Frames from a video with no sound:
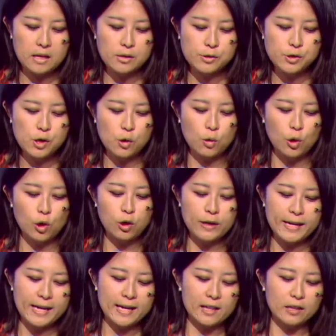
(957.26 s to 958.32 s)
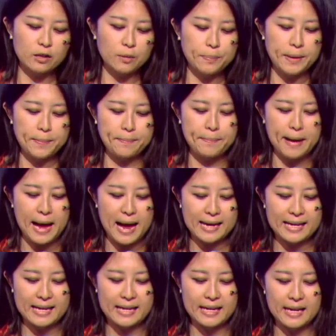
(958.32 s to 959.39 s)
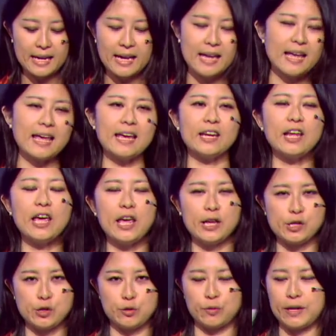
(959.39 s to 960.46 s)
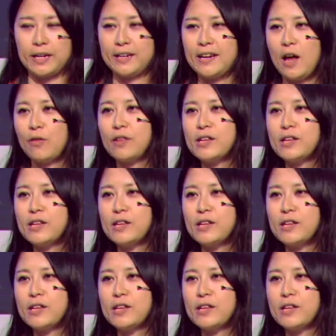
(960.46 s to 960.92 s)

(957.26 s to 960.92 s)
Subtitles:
So looking a little bit back in history, now